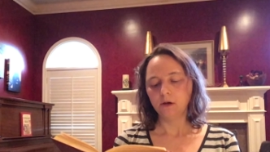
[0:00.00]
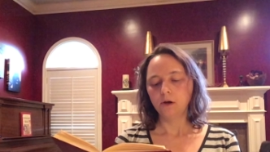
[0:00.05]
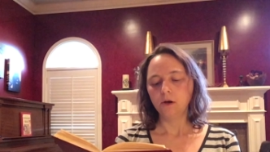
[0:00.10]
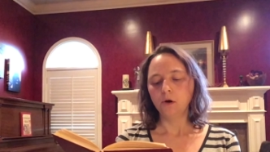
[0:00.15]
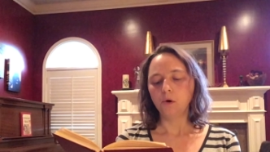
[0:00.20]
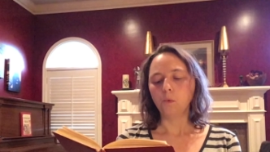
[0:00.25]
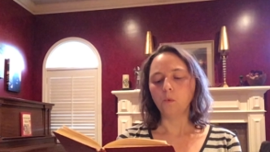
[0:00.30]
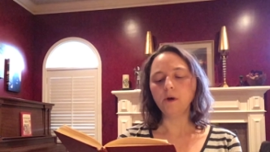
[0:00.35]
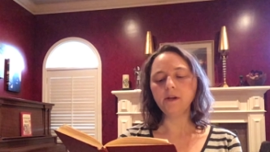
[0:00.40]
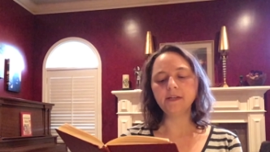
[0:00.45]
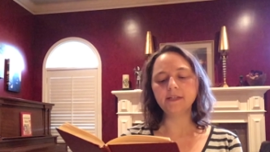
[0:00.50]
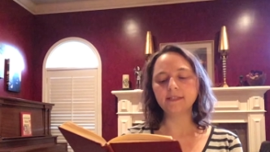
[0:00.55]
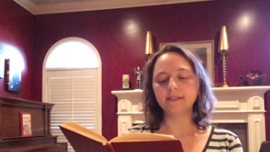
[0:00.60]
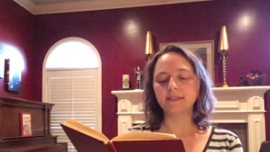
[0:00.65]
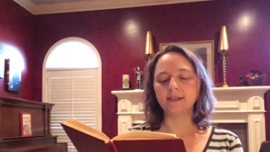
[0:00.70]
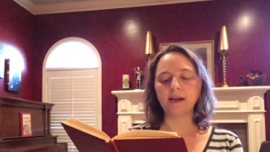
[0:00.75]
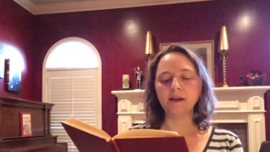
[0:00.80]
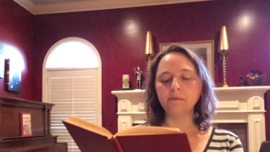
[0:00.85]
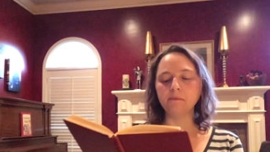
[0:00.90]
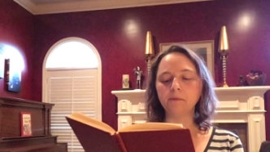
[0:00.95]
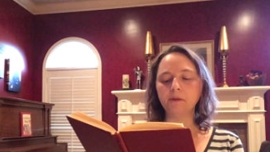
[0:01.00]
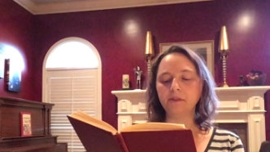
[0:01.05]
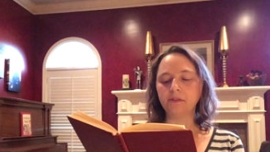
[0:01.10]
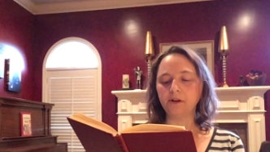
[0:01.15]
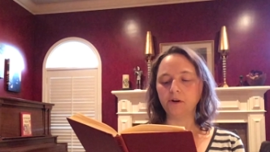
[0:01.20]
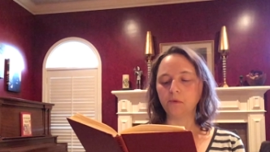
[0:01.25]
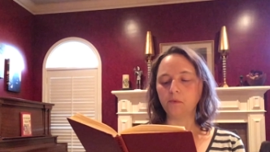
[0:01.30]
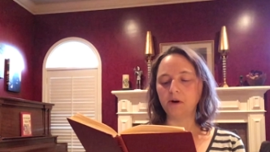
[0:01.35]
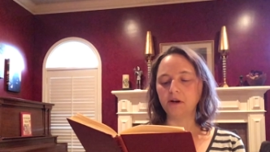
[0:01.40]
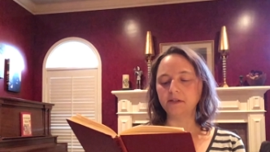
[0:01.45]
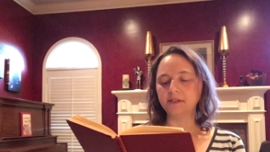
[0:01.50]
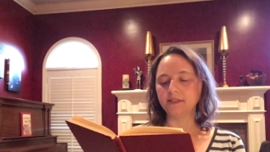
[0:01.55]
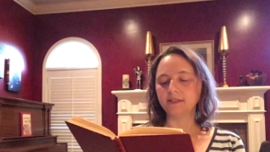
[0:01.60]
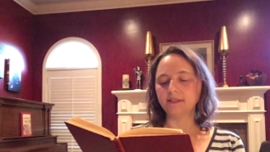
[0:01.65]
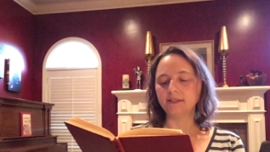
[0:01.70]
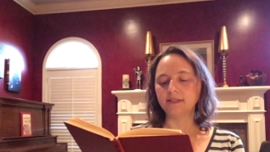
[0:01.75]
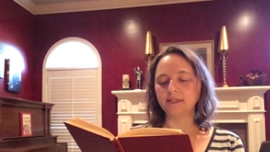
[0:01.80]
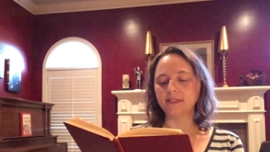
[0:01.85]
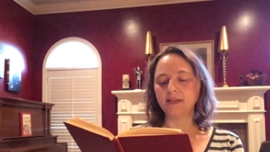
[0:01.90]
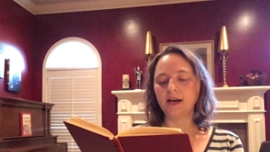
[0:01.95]
What excitement there was
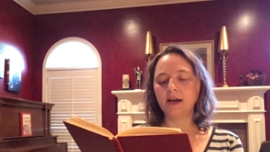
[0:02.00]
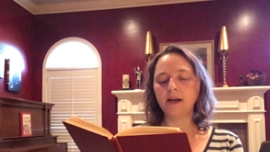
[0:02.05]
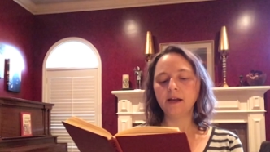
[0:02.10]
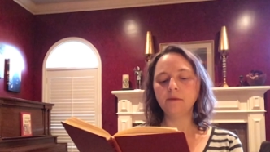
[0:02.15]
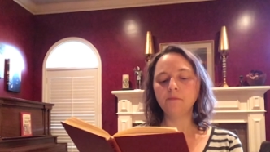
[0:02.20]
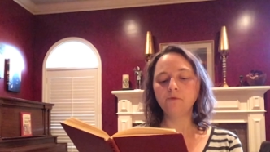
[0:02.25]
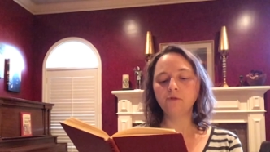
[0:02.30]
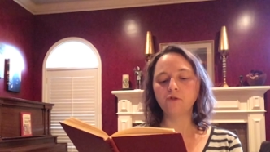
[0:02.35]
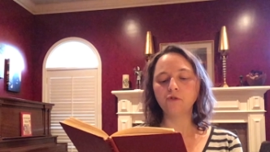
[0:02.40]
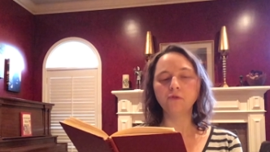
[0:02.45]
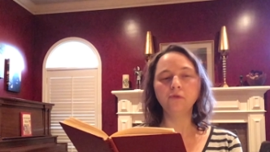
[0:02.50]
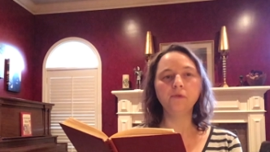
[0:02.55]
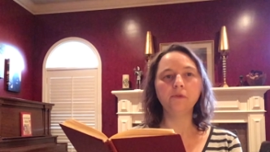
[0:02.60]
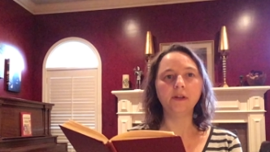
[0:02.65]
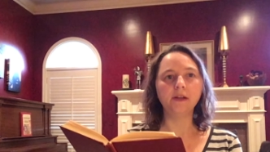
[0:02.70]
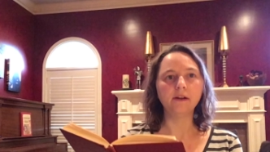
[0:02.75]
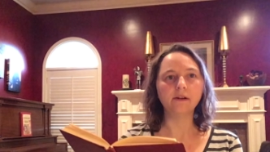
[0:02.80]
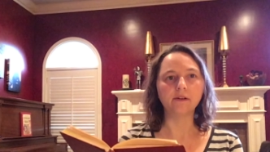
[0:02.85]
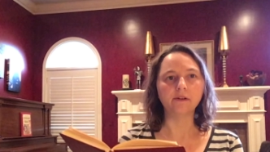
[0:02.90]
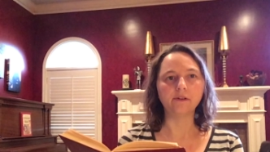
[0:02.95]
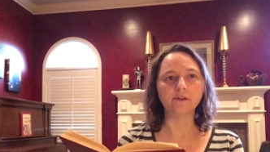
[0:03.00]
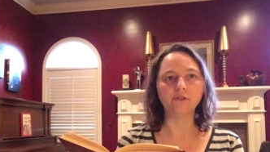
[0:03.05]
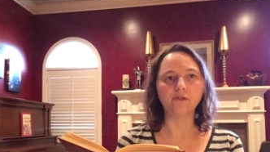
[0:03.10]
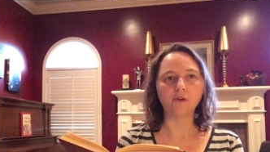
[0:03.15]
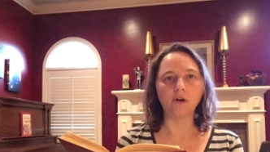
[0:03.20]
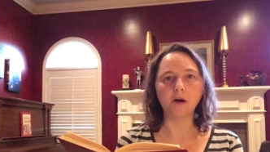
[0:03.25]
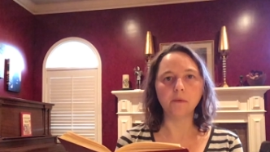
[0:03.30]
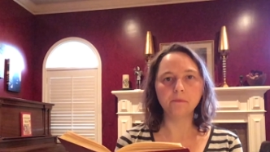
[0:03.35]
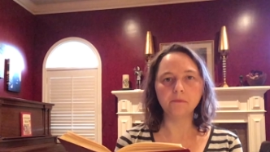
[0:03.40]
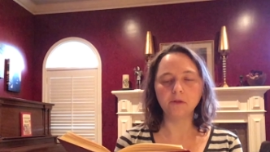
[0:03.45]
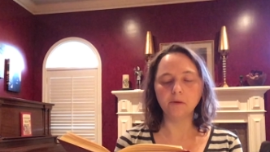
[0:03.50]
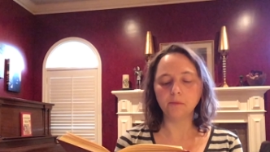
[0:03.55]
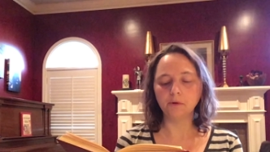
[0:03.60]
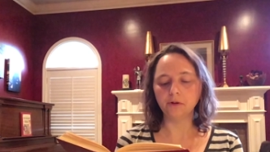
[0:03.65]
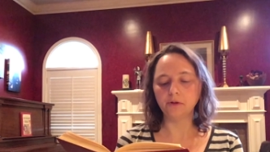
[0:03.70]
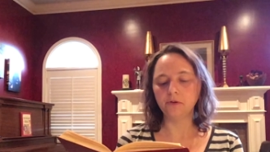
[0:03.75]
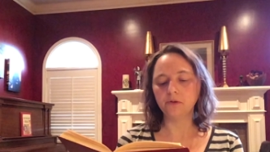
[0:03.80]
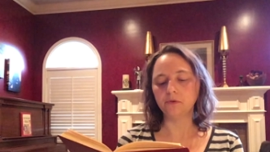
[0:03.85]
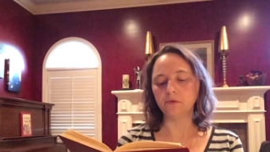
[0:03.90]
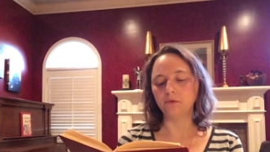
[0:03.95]
as the time drew near to drop the
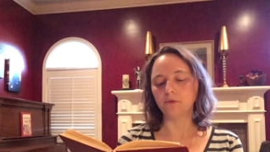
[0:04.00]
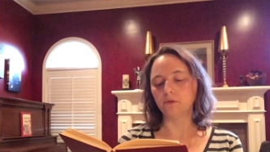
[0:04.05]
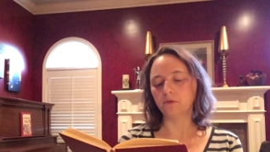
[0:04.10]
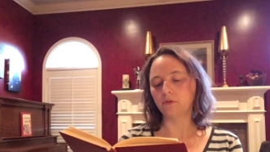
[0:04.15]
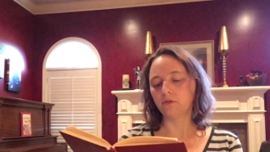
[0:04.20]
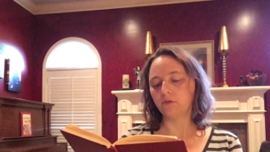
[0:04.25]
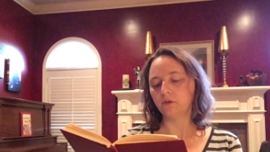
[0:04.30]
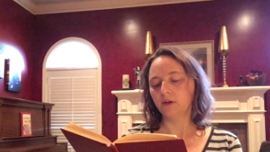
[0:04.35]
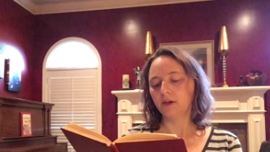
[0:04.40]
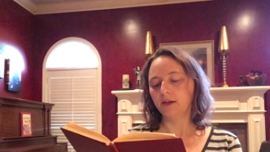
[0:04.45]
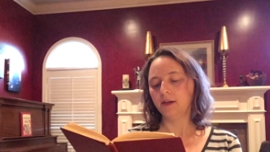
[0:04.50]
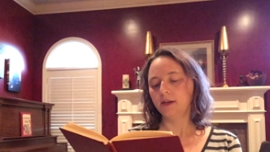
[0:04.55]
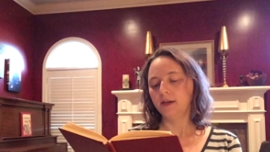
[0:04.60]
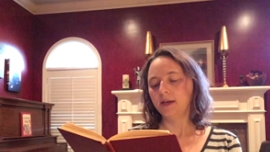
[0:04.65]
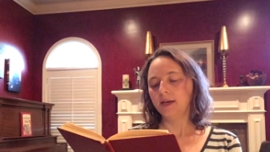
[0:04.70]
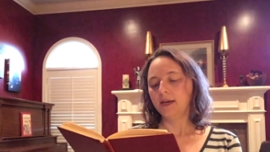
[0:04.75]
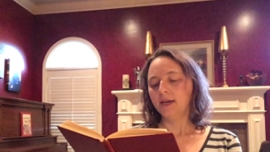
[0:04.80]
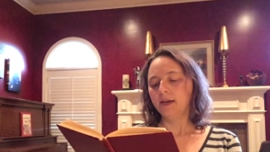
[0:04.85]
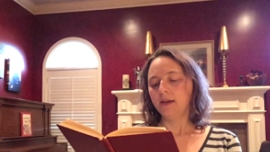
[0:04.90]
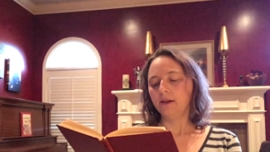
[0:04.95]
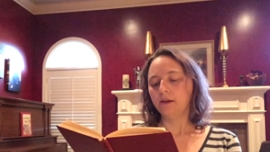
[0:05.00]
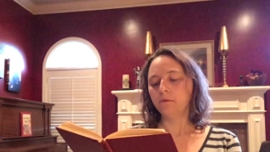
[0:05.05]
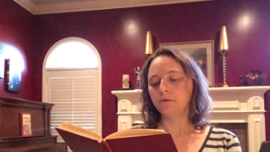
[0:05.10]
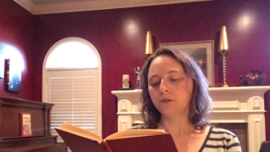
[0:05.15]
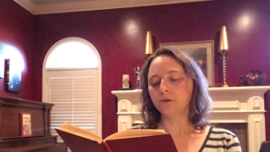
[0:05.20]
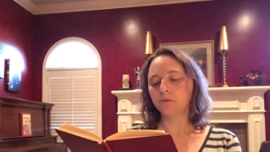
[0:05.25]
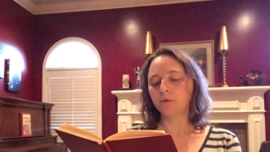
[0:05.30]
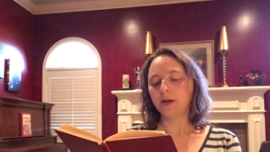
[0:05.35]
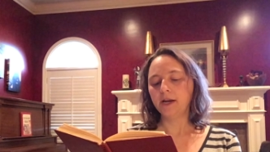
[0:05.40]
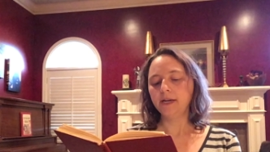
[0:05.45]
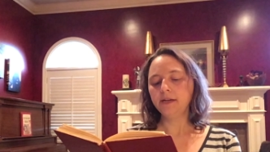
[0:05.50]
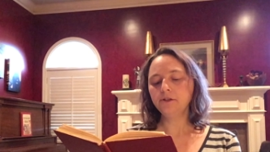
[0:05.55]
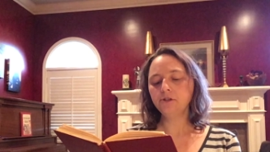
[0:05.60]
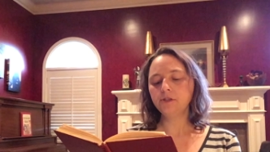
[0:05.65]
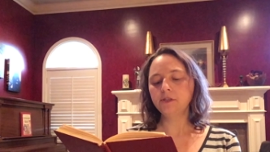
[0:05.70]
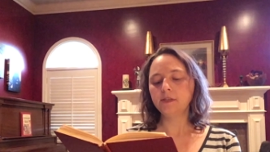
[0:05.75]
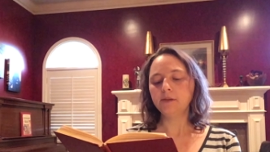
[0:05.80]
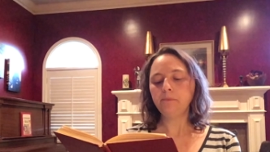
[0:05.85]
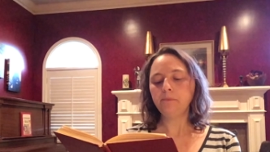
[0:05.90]
balloons. It was arranged that